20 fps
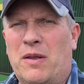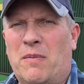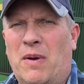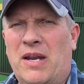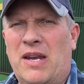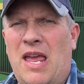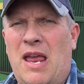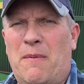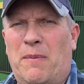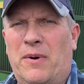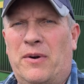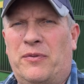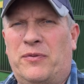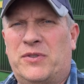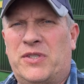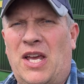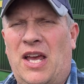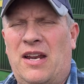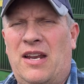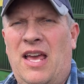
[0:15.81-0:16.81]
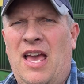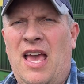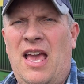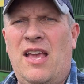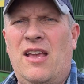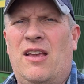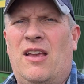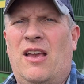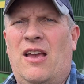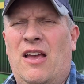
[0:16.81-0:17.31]
My neighbor said,
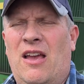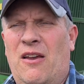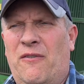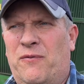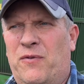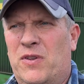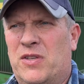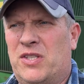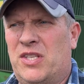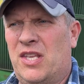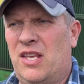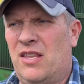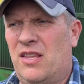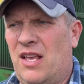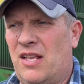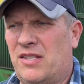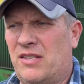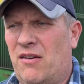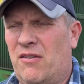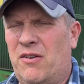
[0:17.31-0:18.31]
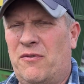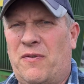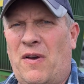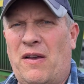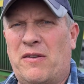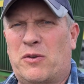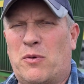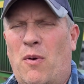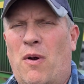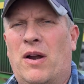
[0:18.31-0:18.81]
hey, if you see that
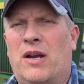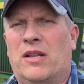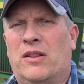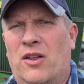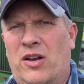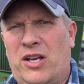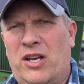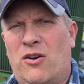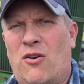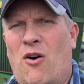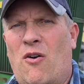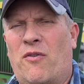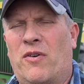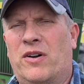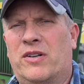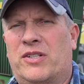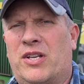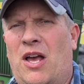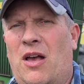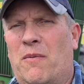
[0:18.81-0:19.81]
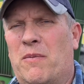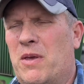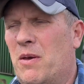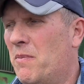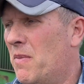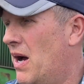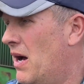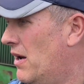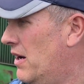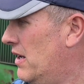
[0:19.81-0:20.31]
7520, look it over and tell me
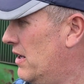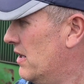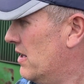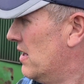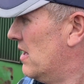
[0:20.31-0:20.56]
about it.